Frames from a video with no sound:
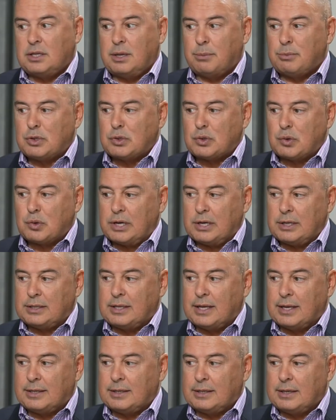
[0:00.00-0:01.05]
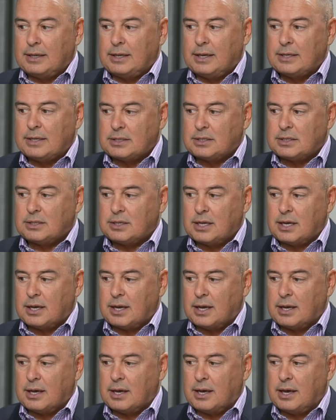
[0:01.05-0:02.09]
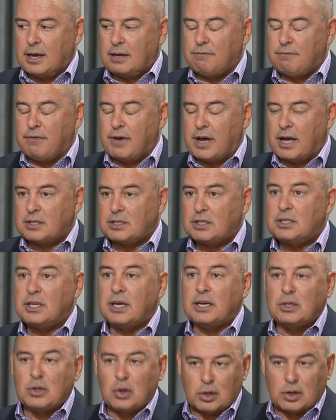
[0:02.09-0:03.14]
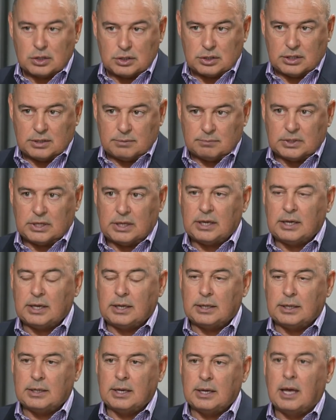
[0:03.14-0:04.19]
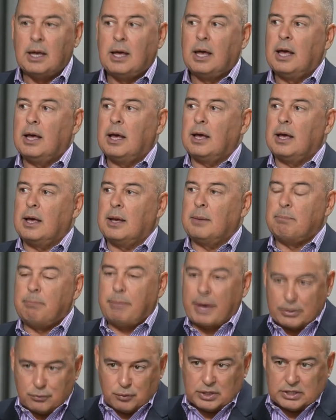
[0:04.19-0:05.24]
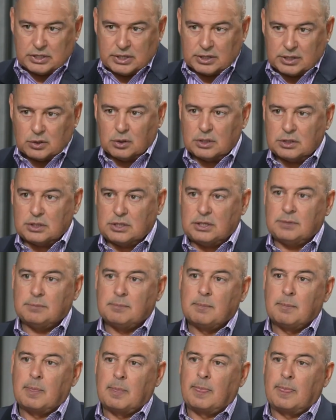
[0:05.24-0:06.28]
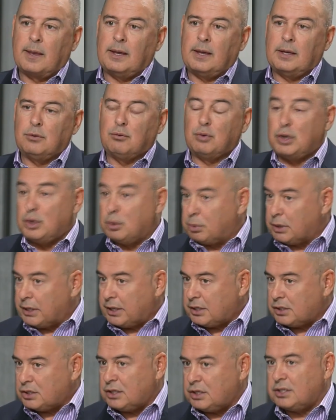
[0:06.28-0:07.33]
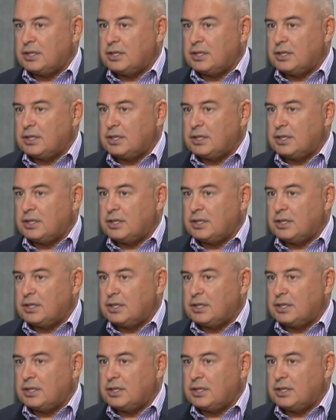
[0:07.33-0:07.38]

demonstrated that its advanced technology in battery technology, in renewable energy